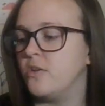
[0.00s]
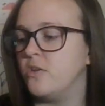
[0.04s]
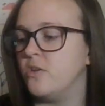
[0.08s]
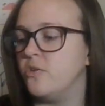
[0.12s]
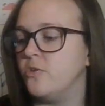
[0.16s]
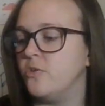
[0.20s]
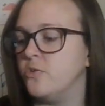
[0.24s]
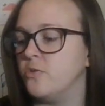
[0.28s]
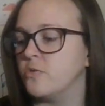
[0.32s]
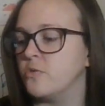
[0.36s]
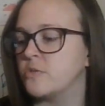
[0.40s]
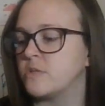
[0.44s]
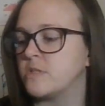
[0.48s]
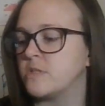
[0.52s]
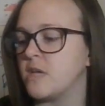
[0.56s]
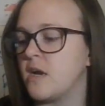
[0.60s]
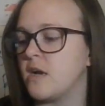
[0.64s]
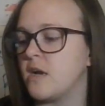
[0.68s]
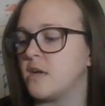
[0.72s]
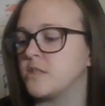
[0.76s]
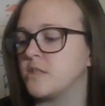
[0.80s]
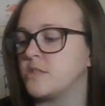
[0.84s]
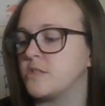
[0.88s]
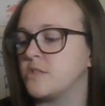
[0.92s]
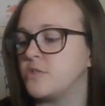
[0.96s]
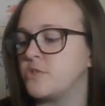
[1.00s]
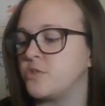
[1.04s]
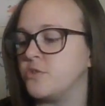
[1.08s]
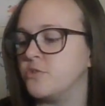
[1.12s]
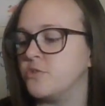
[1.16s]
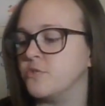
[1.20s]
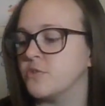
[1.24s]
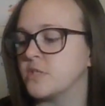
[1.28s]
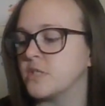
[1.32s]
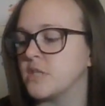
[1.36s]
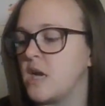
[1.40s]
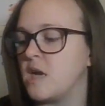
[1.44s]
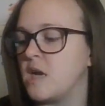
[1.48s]
New socks,
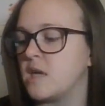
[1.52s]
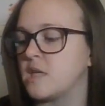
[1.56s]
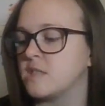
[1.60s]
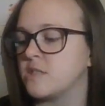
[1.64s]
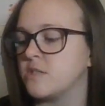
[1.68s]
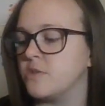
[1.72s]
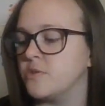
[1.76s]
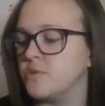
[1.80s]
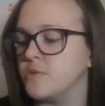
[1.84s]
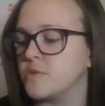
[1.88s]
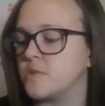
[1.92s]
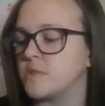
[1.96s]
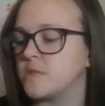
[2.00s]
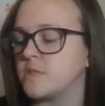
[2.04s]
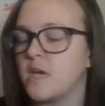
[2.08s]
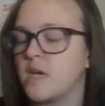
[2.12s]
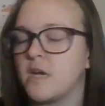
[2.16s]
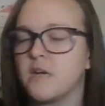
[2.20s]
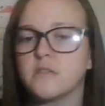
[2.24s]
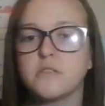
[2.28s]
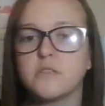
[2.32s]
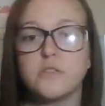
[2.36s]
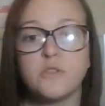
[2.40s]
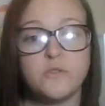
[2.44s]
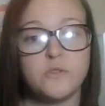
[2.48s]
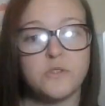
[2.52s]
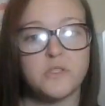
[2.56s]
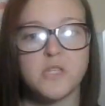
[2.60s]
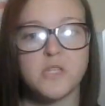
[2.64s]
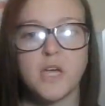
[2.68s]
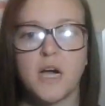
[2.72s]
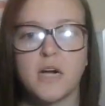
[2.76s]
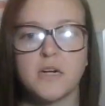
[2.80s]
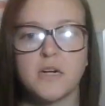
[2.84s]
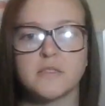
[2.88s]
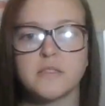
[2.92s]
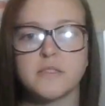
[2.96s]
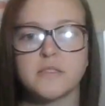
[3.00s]
two socks, whose socks, whose
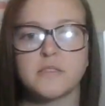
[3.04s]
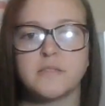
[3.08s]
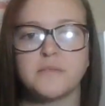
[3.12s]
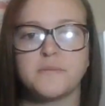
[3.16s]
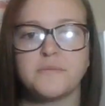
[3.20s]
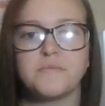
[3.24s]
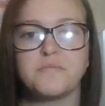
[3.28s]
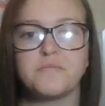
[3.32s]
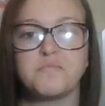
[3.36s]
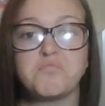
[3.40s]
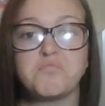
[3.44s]
socks.